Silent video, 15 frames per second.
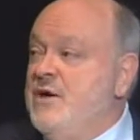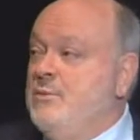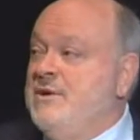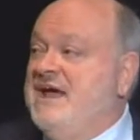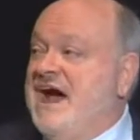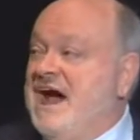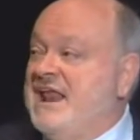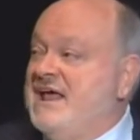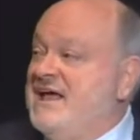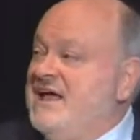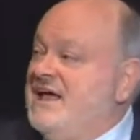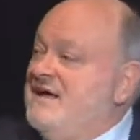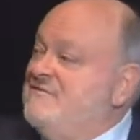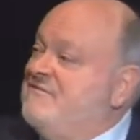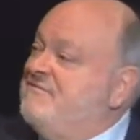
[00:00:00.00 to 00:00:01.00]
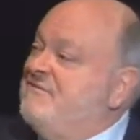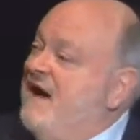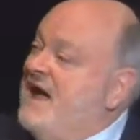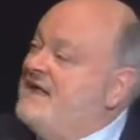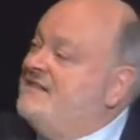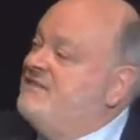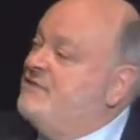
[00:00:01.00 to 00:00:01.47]
We gotta
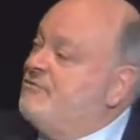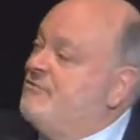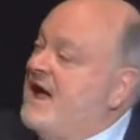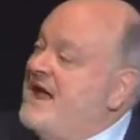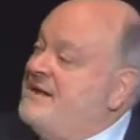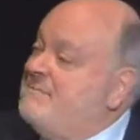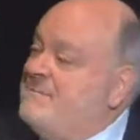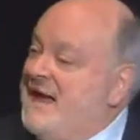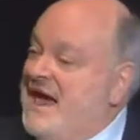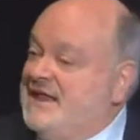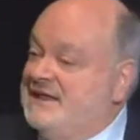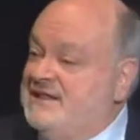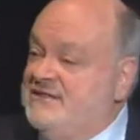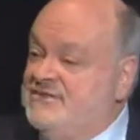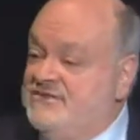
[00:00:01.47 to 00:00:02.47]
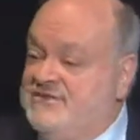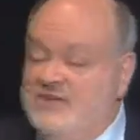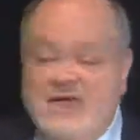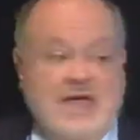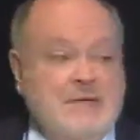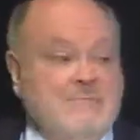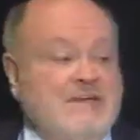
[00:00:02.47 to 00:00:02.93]
find the right balance
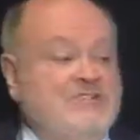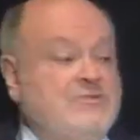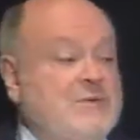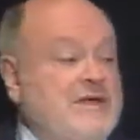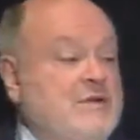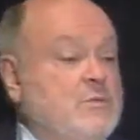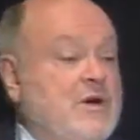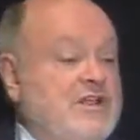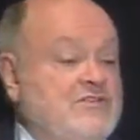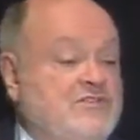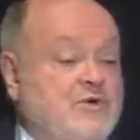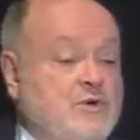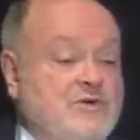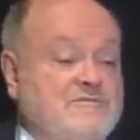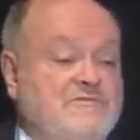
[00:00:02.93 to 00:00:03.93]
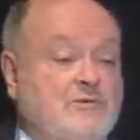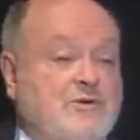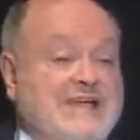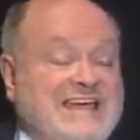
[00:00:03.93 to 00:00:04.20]
between what is good for